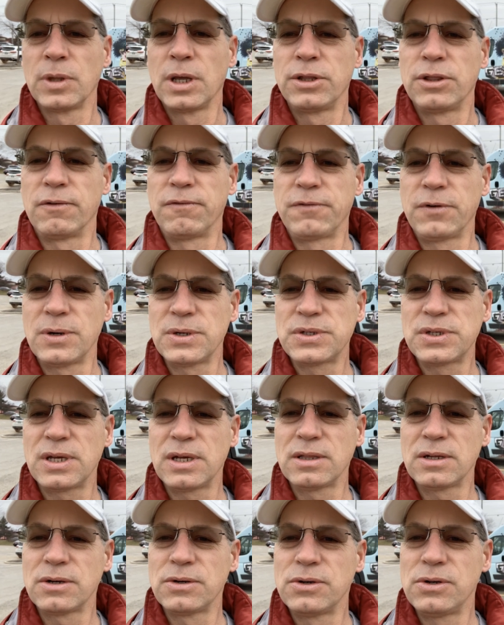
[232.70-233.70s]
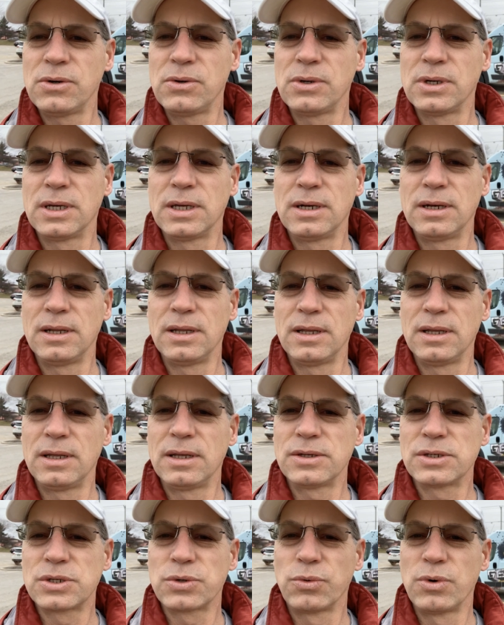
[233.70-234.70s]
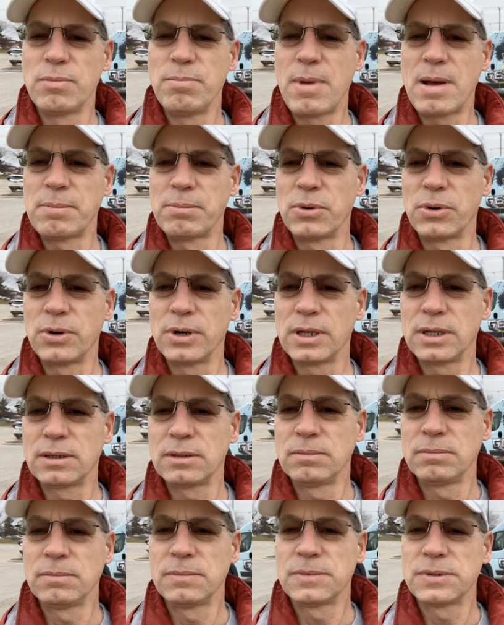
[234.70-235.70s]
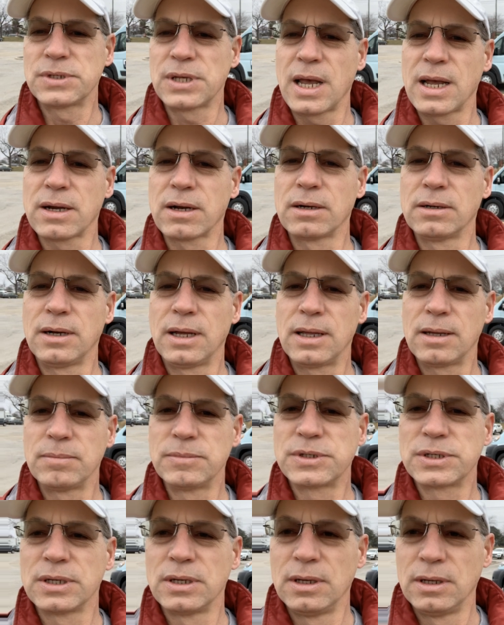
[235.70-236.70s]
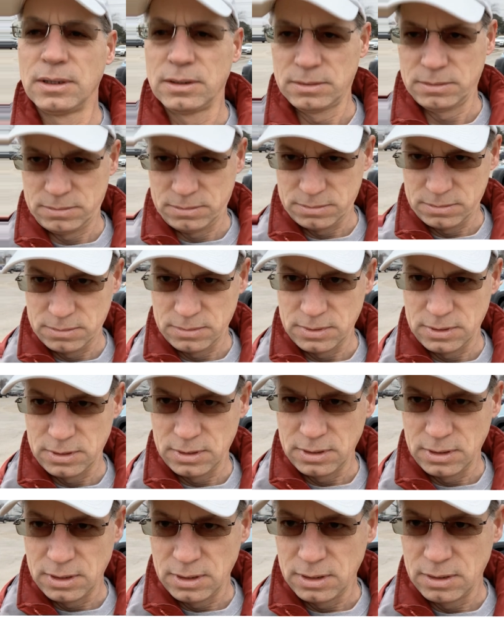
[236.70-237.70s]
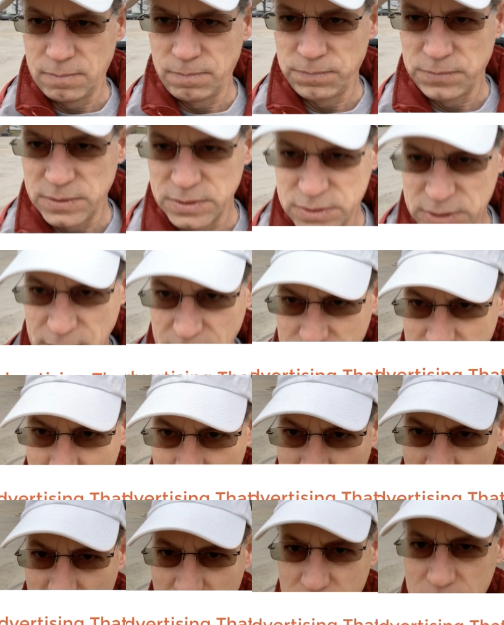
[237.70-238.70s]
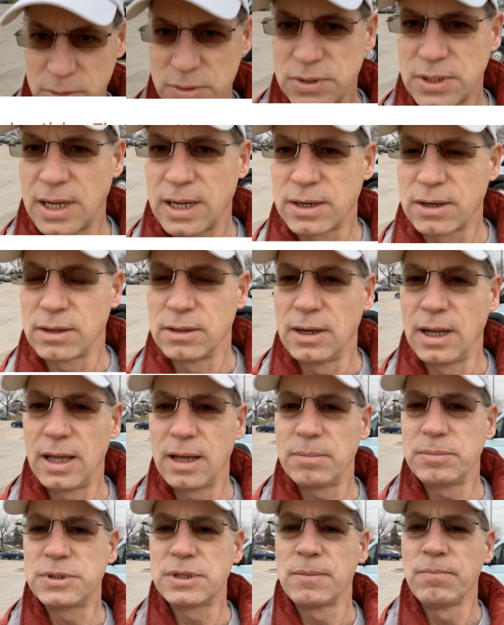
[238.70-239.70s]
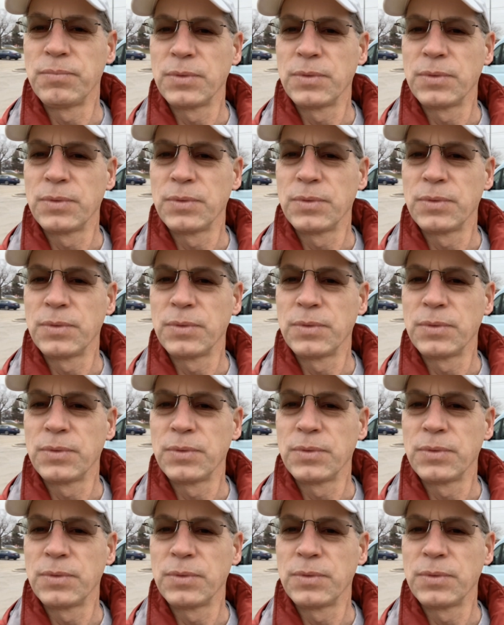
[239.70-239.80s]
the first thing they're doing is remembering Soccer Labs. Soccer Pro, Soccer Labs,